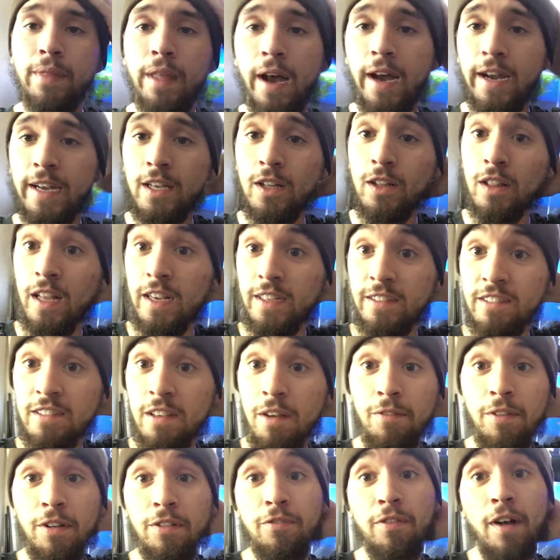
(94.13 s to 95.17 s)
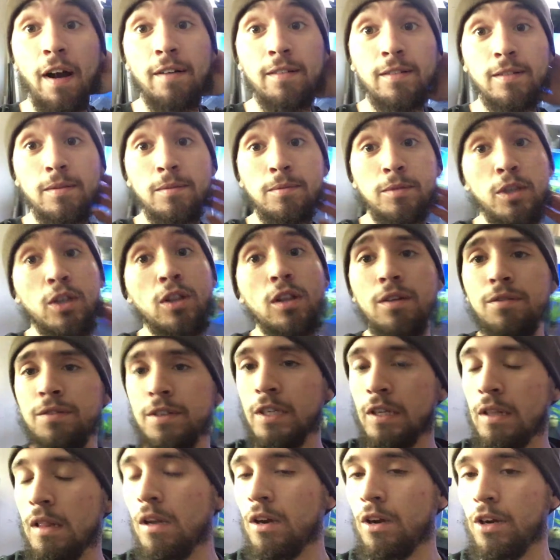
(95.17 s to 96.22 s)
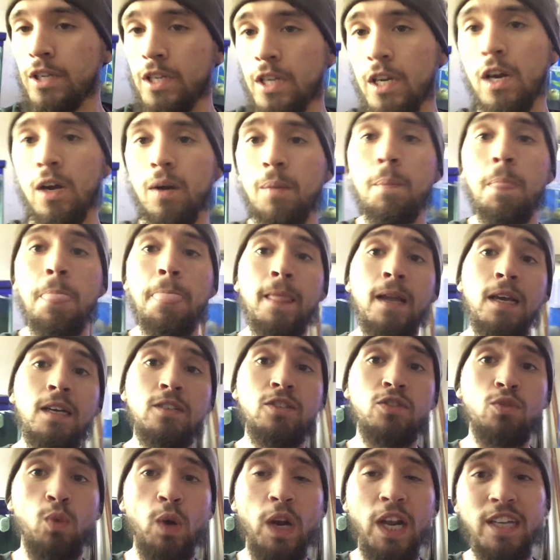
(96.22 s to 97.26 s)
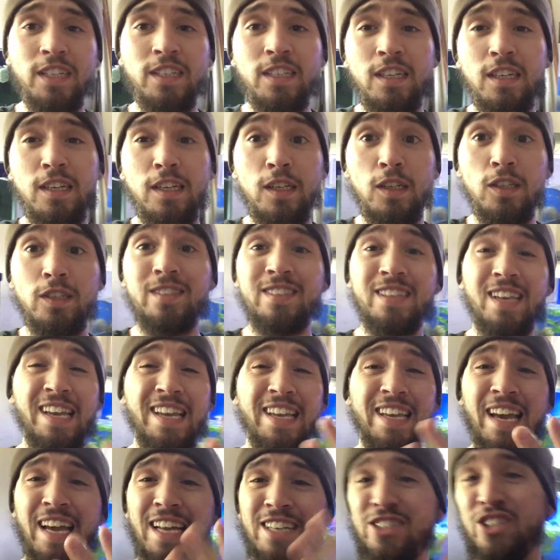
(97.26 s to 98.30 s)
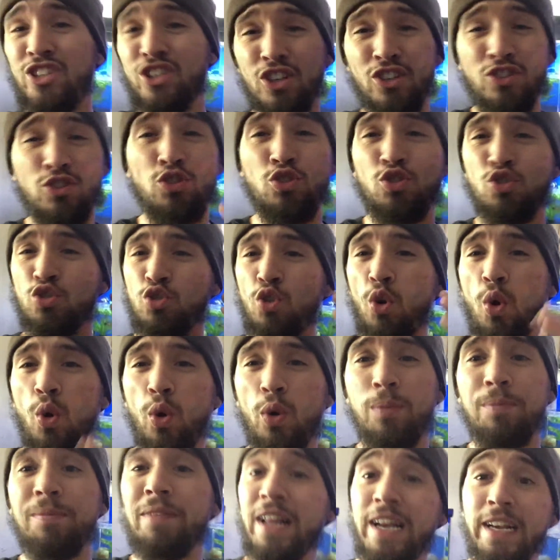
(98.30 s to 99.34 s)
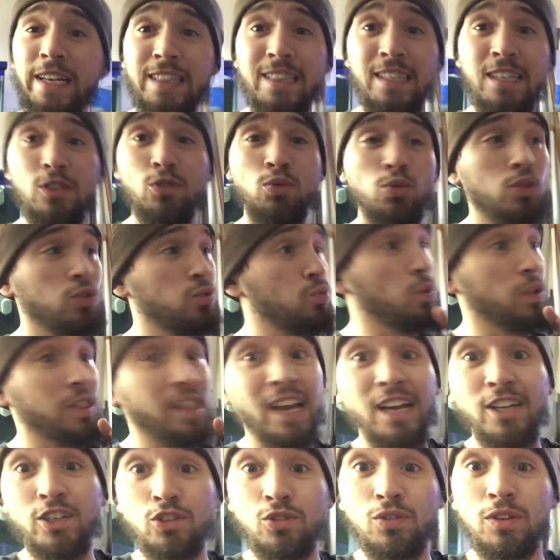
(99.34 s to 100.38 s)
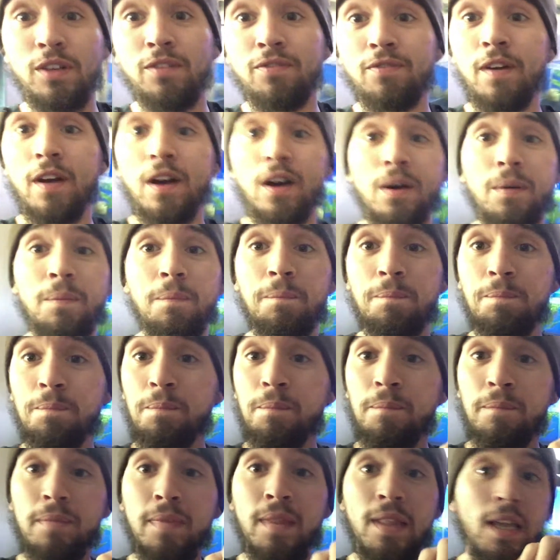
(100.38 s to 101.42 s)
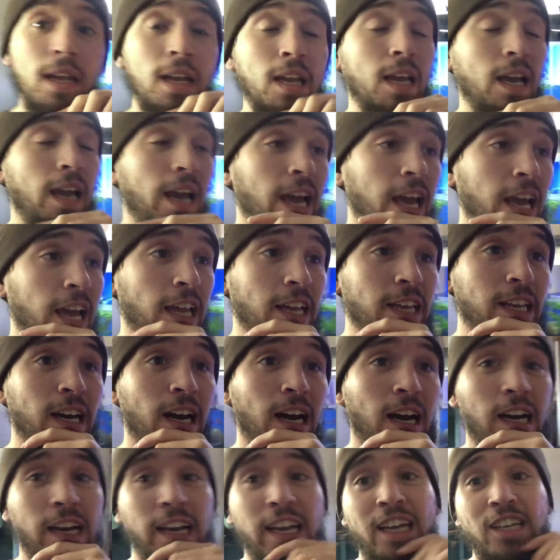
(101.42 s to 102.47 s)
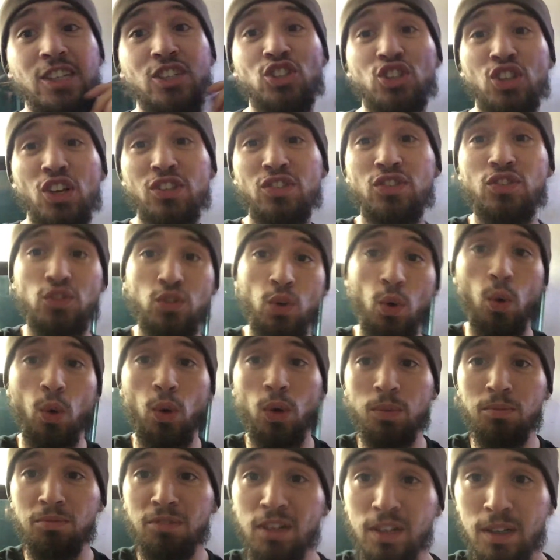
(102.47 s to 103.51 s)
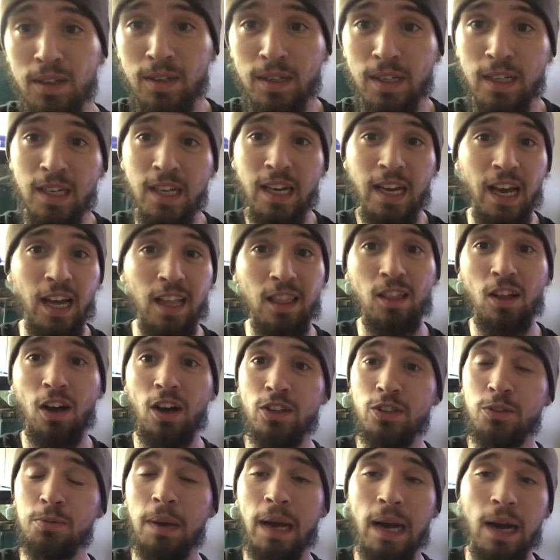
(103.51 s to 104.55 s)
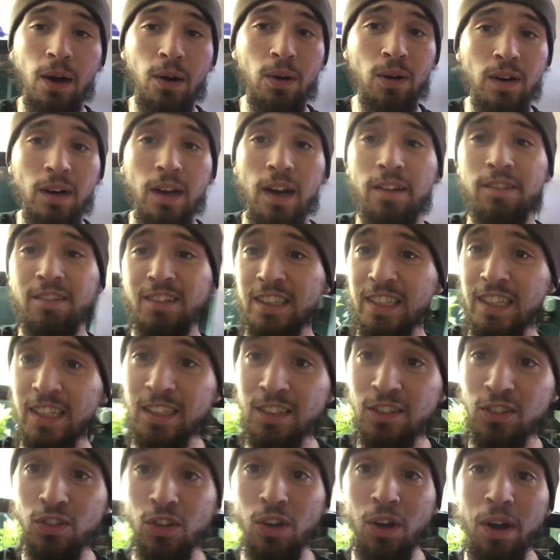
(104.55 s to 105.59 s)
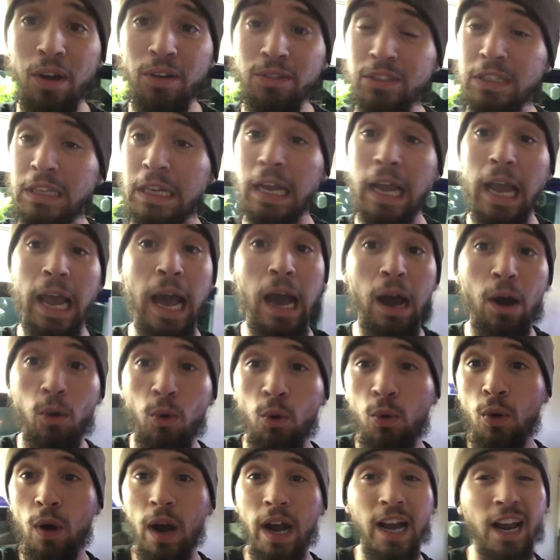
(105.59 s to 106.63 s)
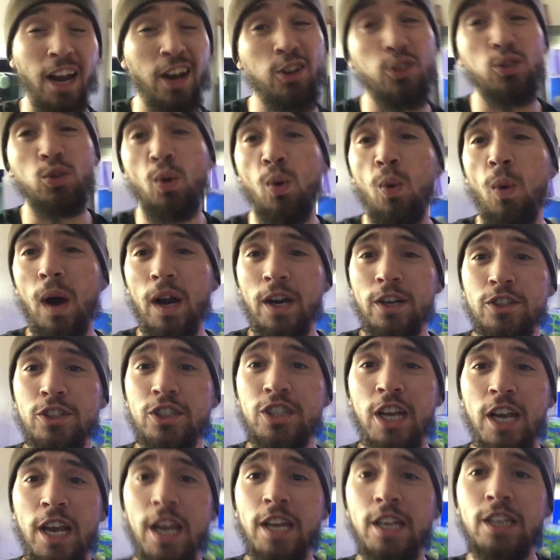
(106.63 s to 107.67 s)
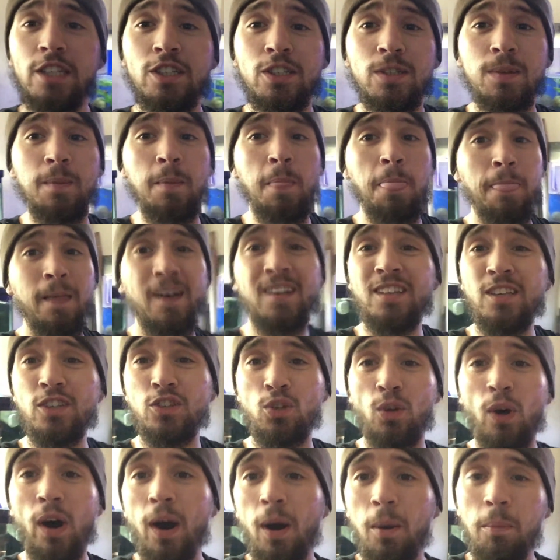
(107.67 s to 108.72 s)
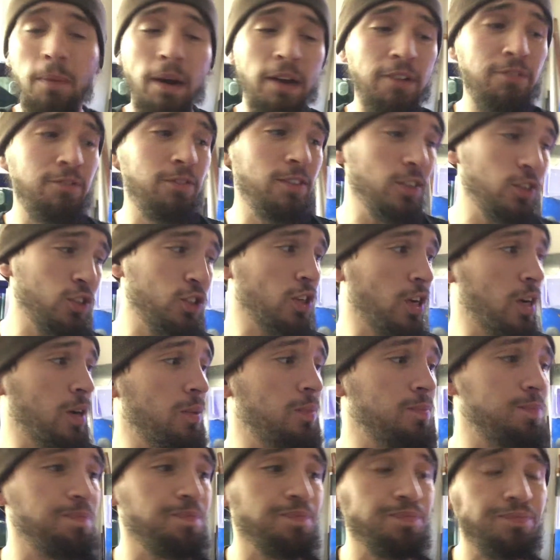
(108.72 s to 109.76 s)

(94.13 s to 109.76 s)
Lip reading: I killed like 75 of them. You live and you learn, you know? So what I did is, it had just stormed. Like, this was when that tree fell, and it had just stormed, had lost power, everything. So I was like, oh, I gotta do a water change. This will help my fish out.